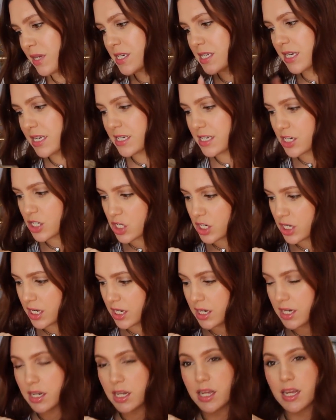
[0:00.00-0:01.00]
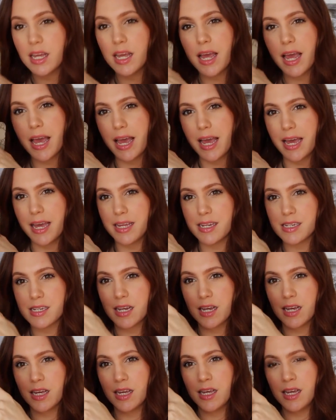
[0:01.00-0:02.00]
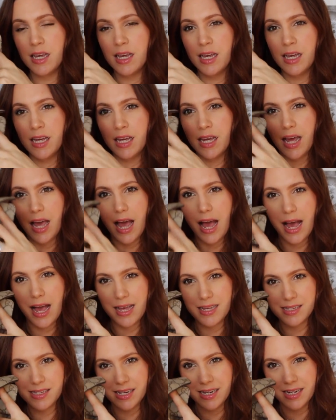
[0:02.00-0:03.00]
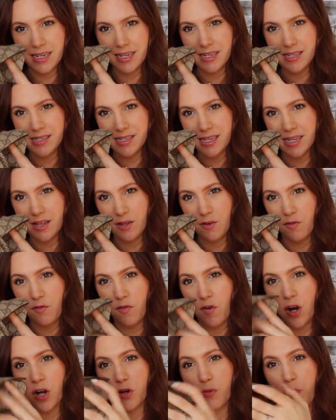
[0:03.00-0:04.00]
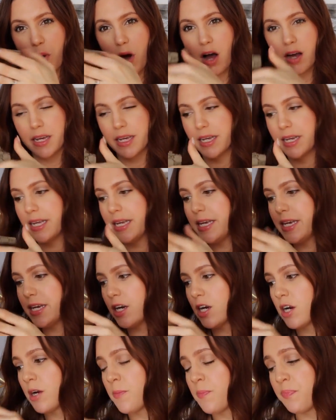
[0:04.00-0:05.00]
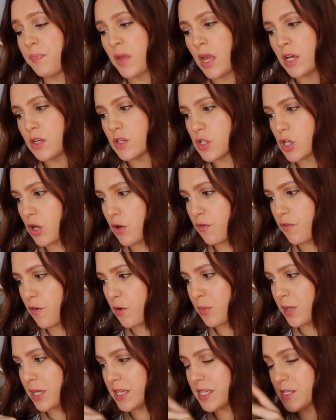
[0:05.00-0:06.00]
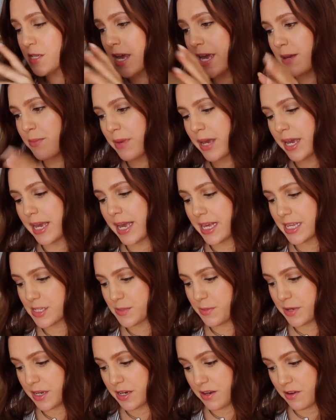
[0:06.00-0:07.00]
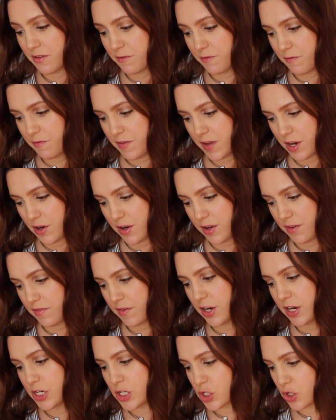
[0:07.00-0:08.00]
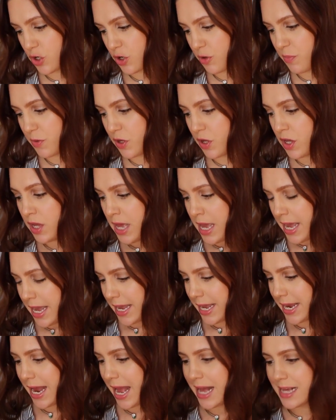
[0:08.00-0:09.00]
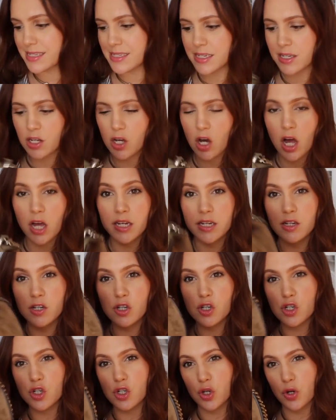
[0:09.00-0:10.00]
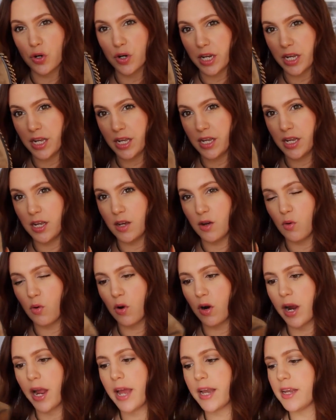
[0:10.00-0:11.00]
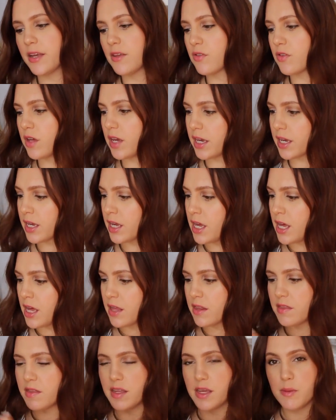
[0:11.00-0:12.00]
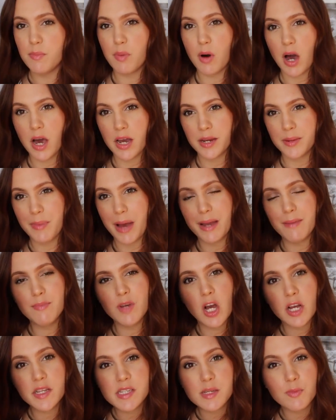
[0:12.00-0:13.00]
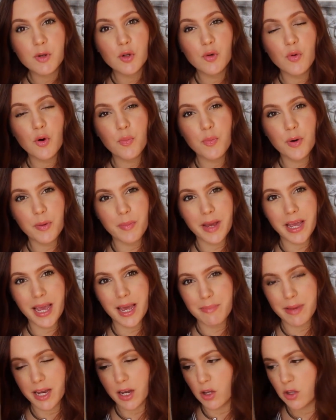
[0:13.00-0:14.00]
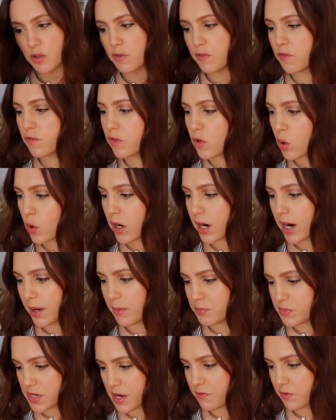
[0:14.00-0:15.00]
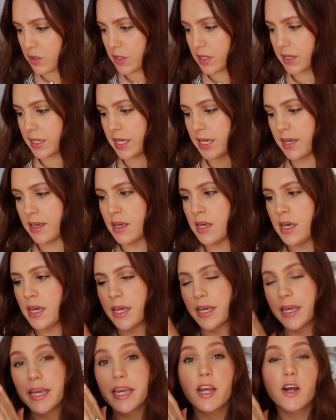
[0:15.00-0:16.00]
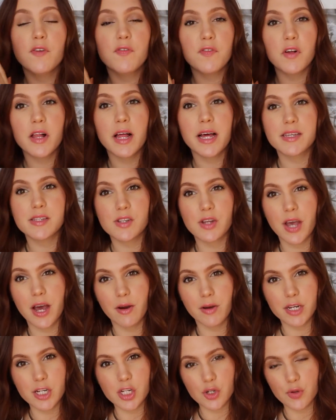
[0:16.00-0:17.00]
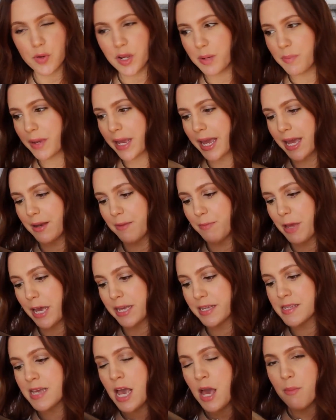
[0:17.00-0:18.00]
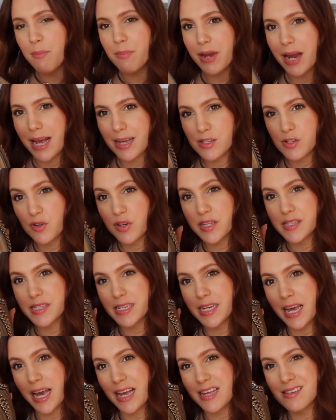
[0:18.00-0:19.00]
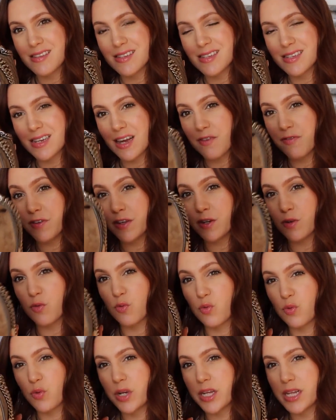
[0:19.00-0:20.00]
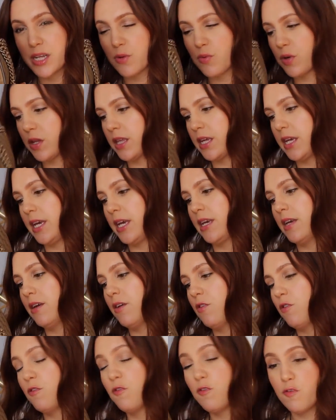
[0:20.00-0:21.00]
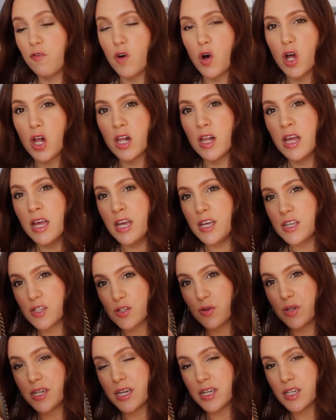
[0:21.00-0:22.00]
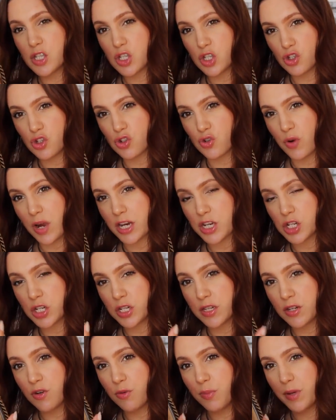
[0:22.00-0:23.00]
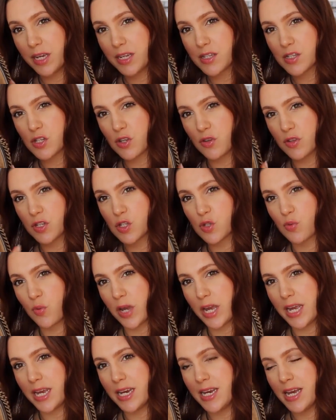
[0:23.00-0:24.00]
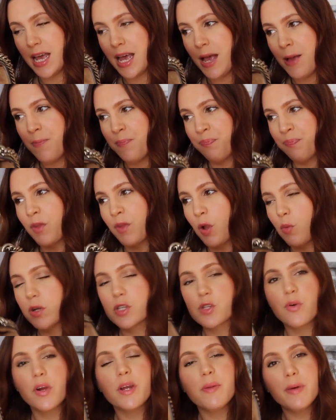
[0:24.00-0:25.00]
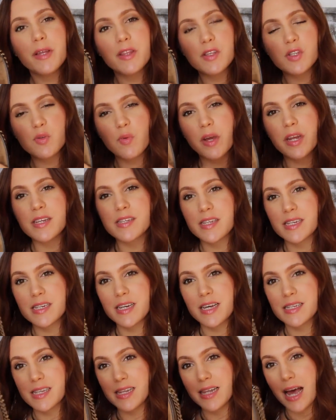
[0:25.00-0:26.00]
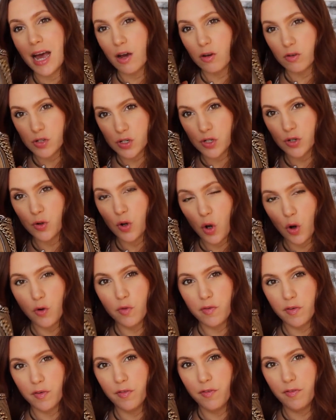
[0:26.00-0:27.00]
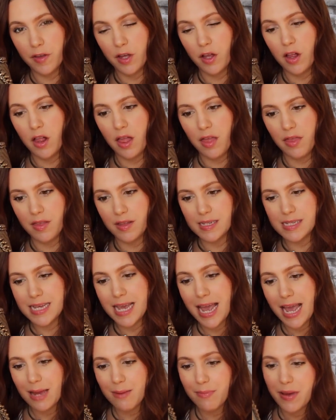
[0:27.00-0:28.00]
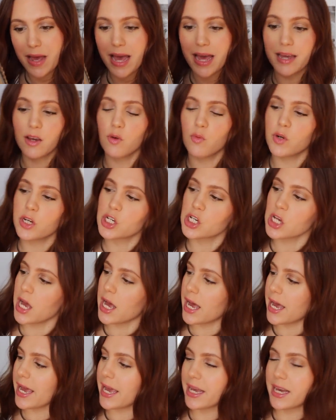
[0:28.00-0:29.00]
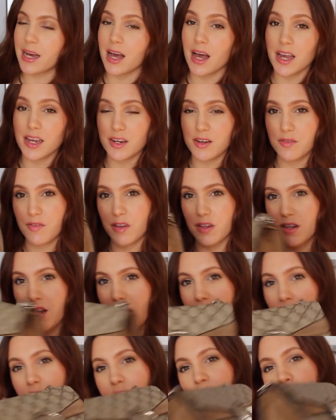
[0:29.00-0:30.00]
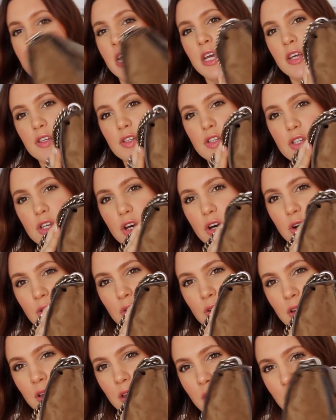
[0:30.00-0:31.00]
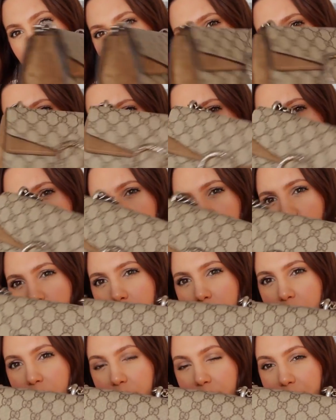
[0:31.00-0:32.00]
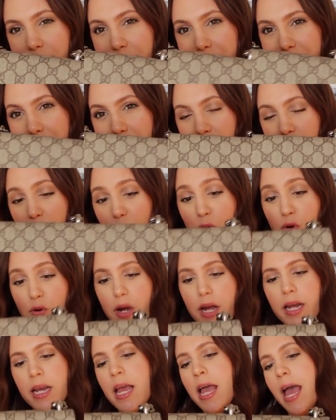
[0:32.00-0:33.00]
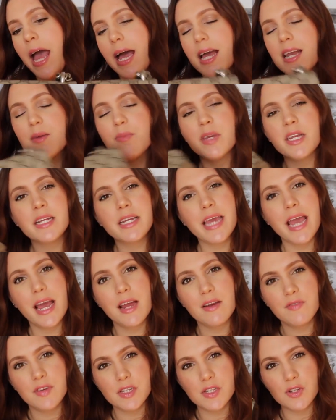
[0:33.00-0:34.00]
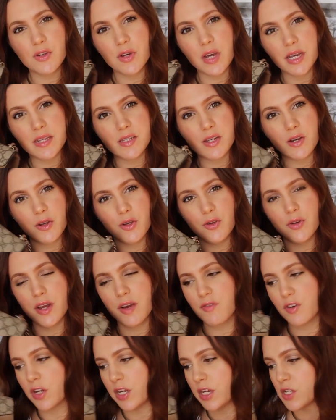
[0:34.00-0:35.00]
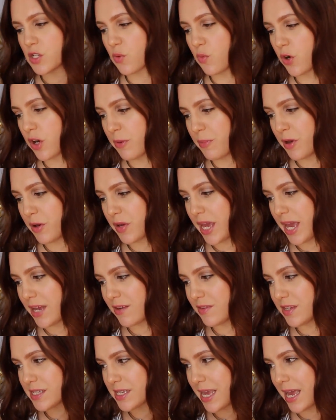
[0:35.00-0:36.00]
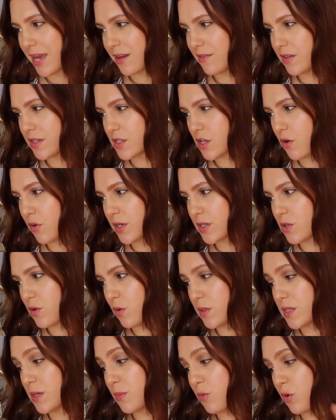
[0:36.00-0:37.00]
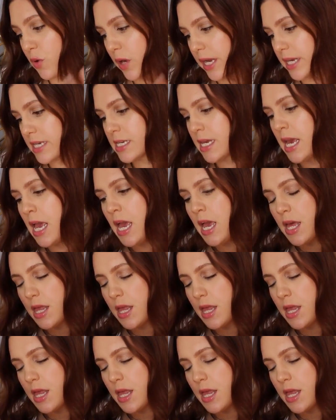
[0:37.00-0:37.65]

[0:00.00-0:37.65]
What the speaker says: mint condition and as it is in the front pocket here. So for me, this handbag has been very, very durable. It hasn't gotten dirty or anything. The bottom, I'm not someone who will put my handbag on the floor. I'm definitely careful as to how I treat my handbags. But as you can see, I stuff it really, really full. So it does stretch a little bit. So the suede, what's great about the suede is it does allow to overfill this handbag, which I kind of love. So the suede on this has held up great. And I mean, canvas, you guys know, you never need to worry about canvas. Canvas always holds up great.